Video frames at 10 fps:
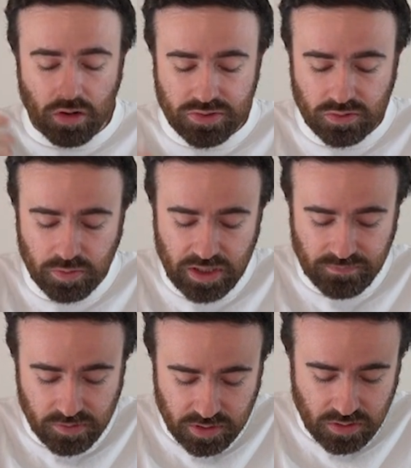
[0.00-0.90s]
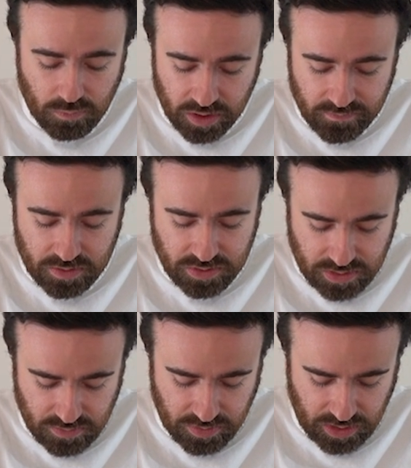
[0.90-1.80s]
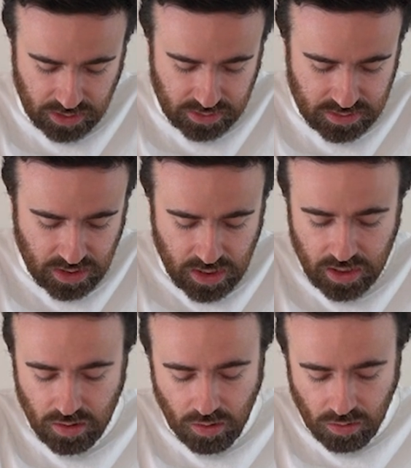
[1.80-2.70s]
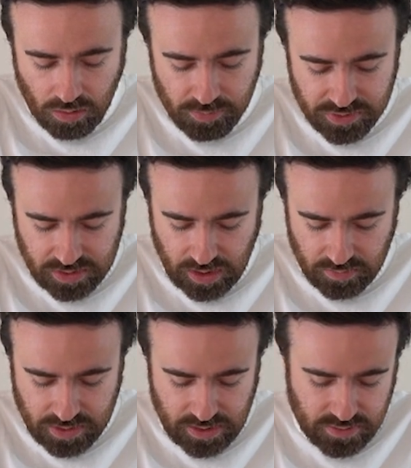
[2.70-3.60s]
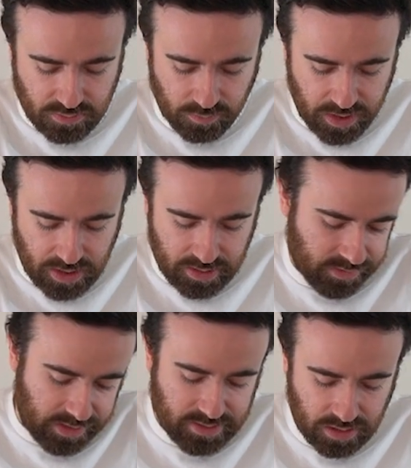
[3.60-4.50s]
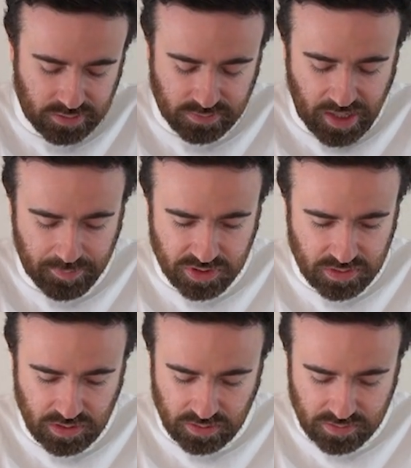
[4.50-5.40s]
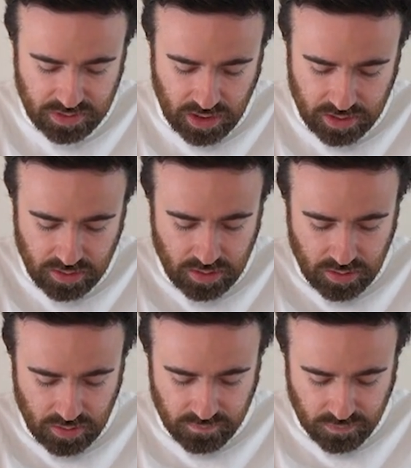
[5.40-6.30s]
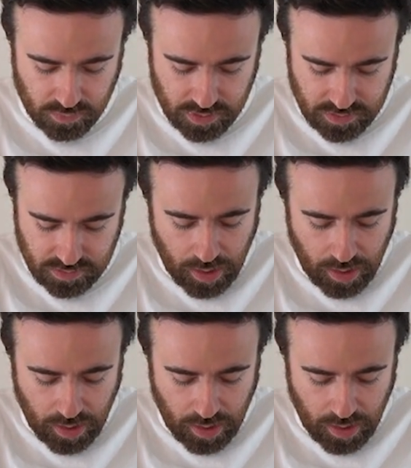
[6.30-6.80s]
Archer Queen. If you can do one of those two things, it almost guarantees you a win, unless it also happened to the other side, of course.